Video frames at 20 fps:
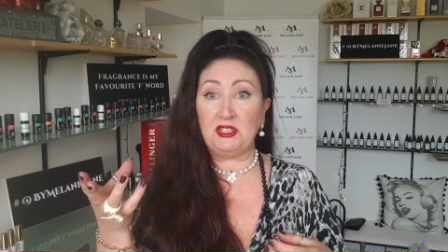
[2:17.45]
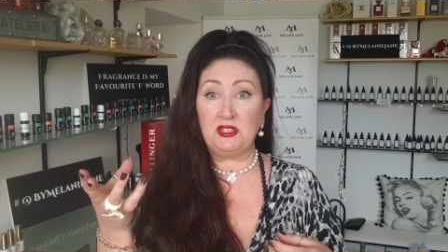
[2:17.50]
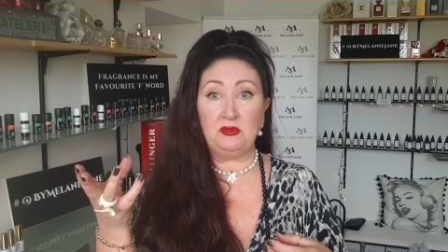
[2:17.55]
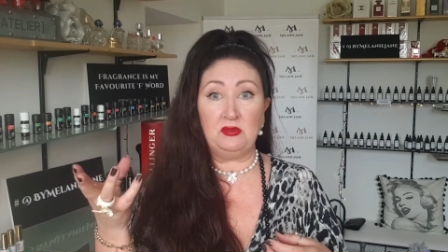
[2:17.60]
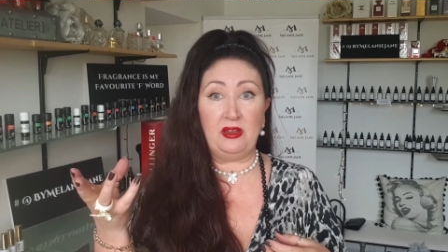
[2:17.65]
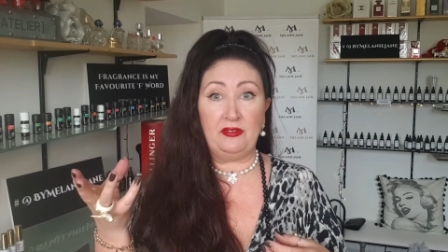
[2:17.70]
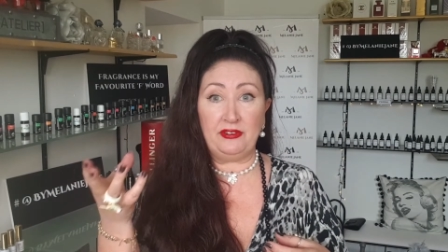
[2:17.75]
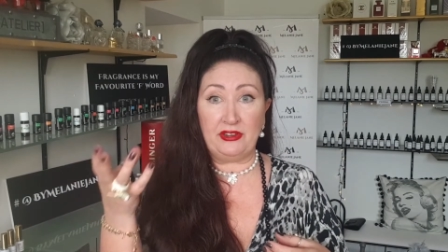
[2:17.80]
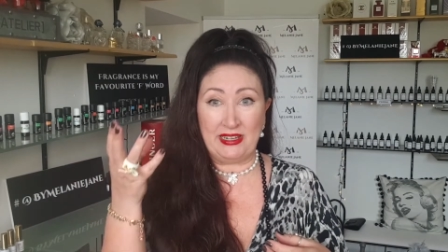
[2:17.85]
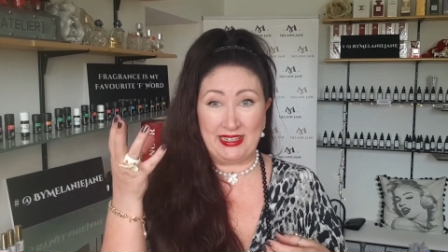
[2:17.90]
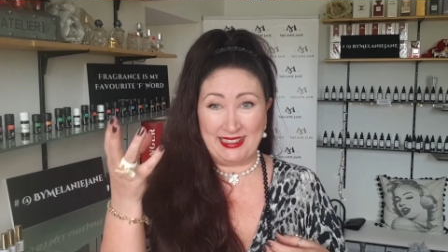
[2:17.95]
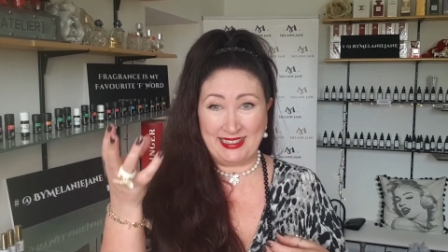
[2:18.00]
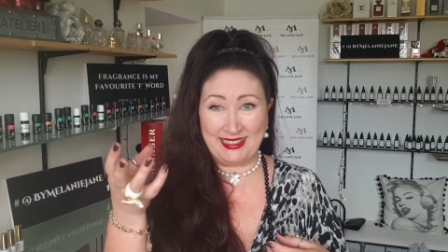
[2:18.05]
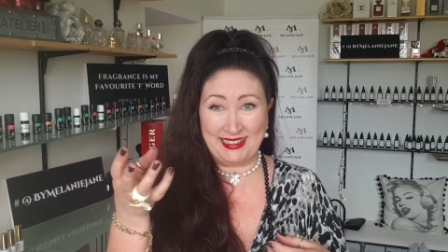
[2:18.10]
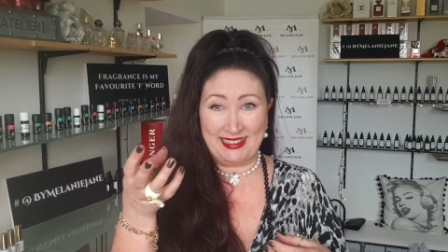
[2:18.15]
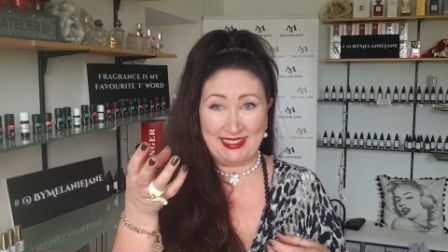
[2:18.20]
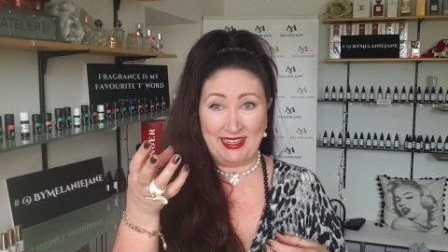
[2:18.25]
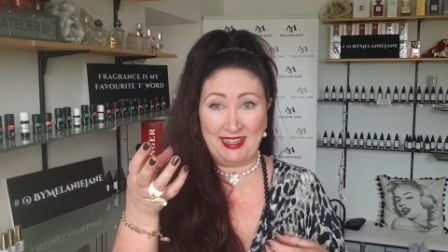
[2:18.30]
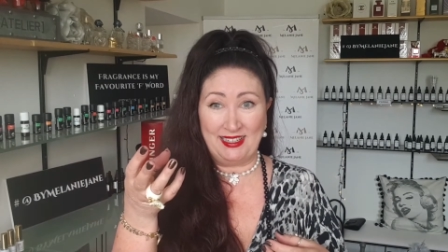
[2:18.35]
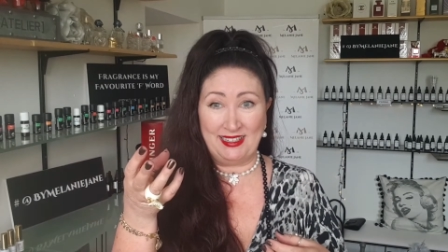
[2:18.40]
whoever
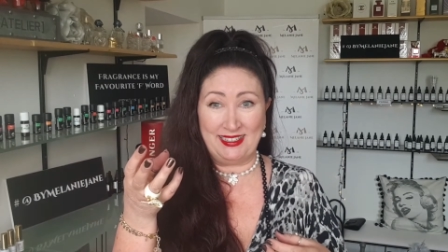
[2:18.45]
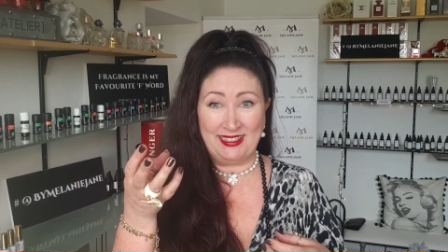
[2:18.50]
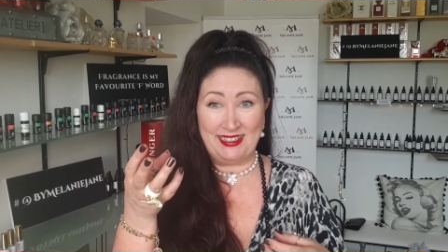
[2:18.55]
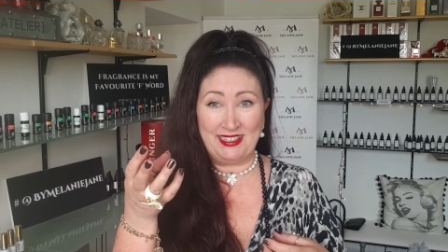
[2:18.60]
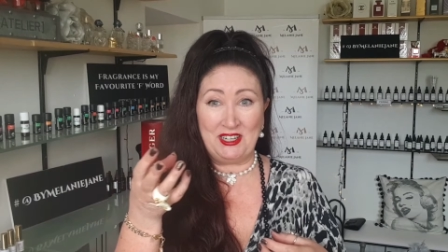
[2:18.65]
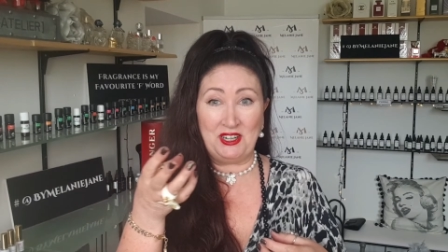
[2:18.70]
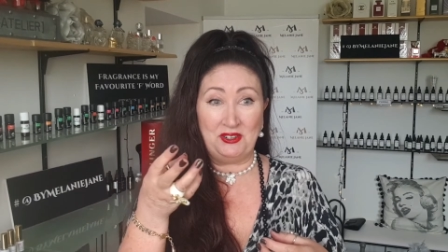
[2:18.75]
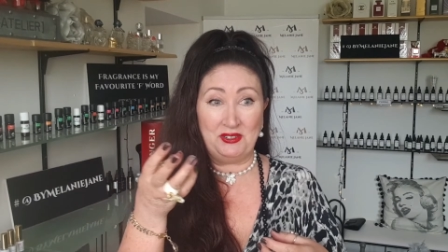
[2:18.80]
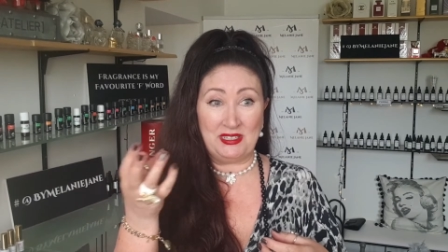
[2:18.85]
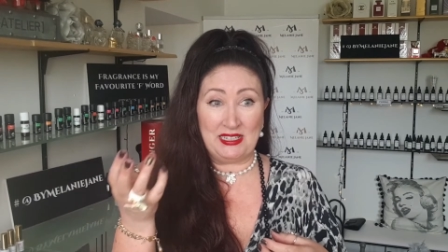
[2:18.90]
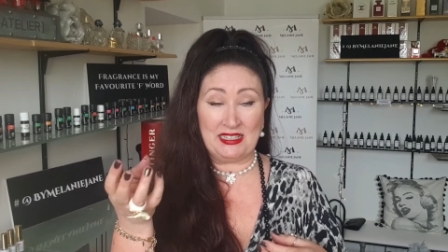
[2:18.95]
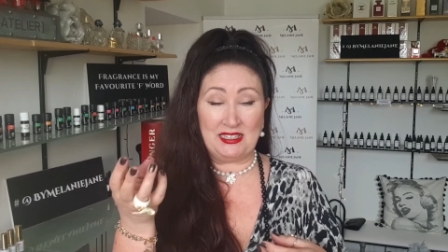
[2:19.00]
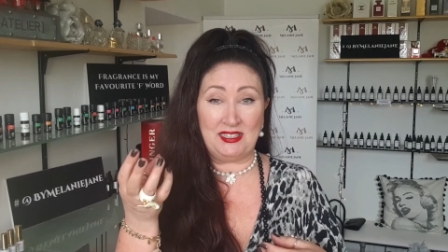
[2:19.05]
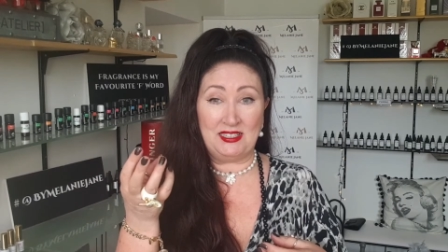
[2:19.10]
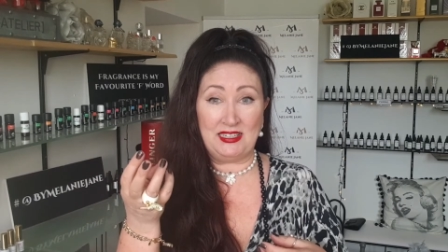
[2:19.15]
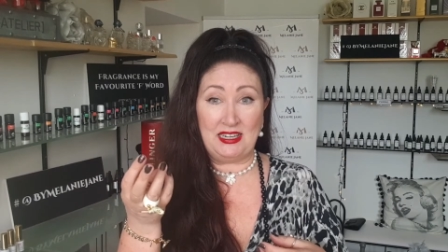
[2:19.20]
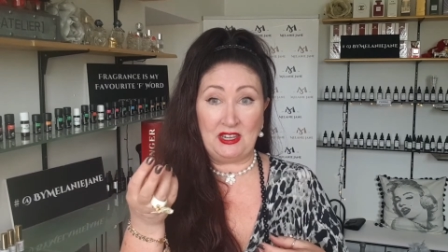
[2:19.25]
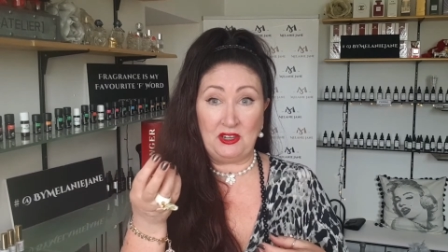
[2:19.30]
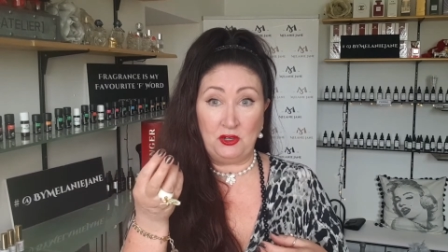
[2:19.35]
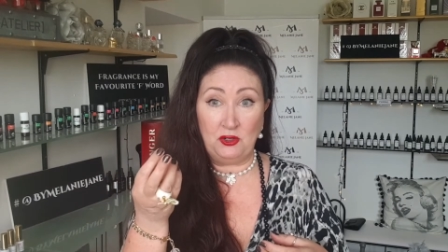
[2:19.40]
is uh, you know
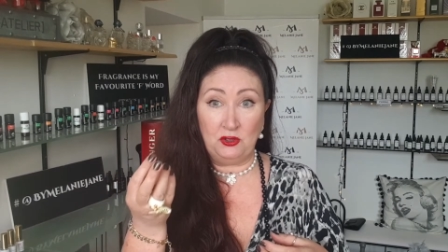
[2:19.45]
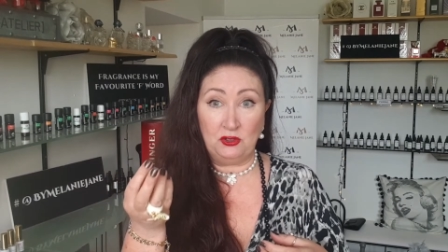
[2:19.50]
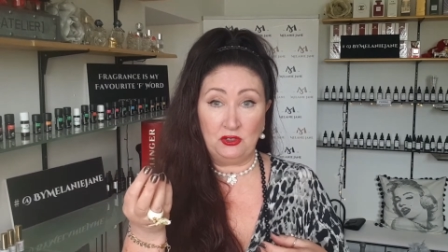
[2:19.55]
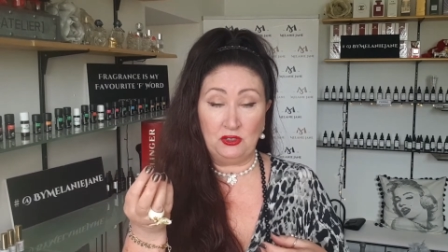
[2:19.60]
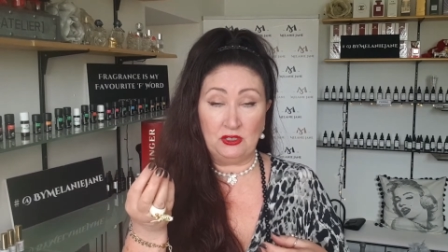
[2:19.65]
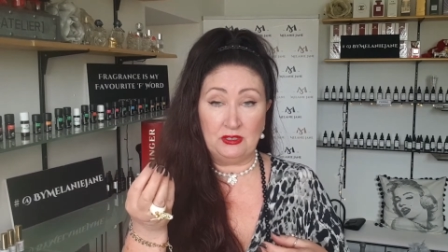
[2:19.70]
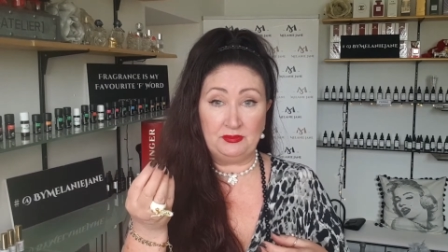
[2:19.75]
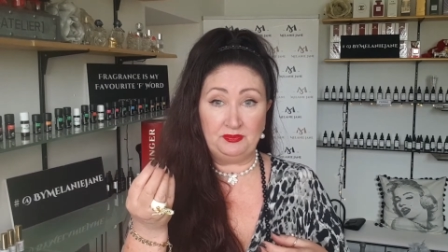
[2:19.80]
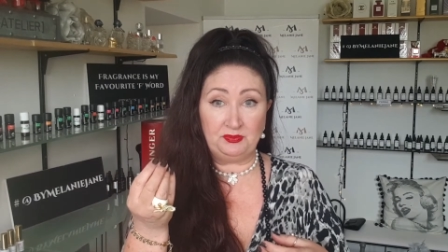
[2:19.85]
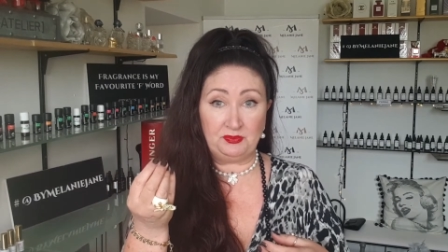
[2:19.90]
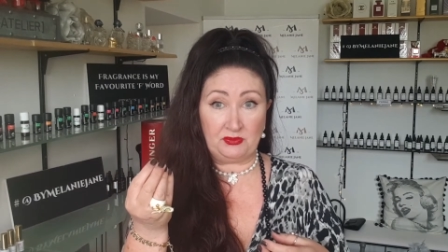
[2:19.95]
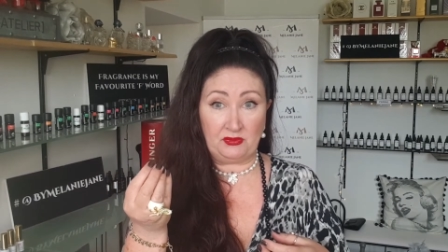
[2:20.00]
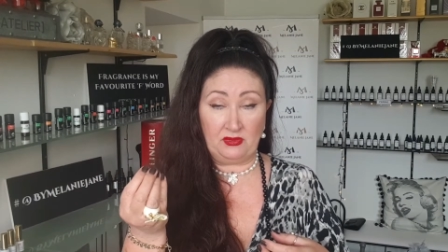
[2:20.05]
testing your